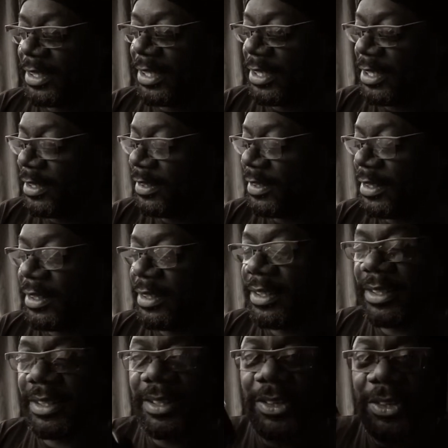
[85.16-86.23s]
you know,
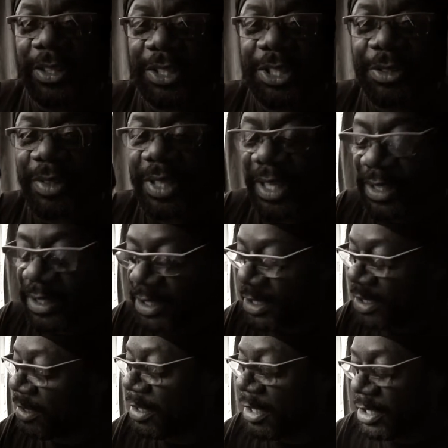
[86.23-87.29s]
on the street. It's
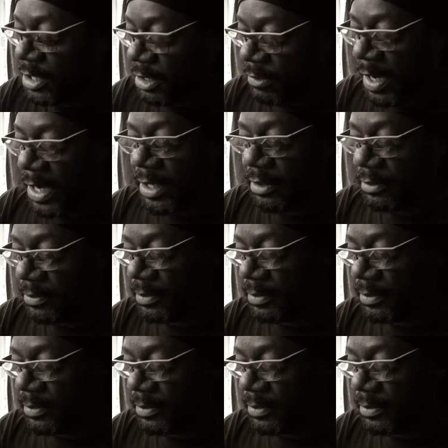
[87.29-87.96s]
just so, it's great.